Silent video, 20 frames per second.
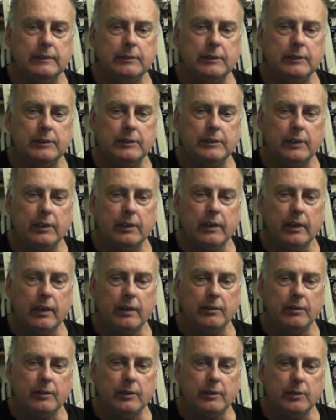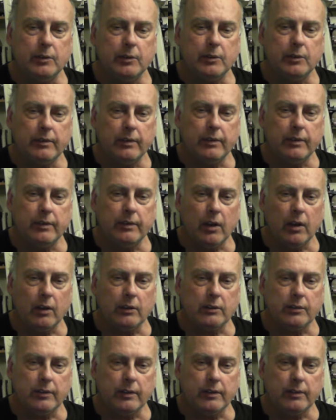would start off with
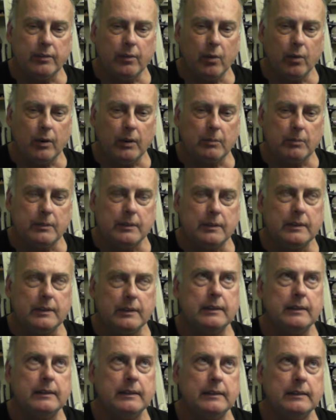$25 for the forms.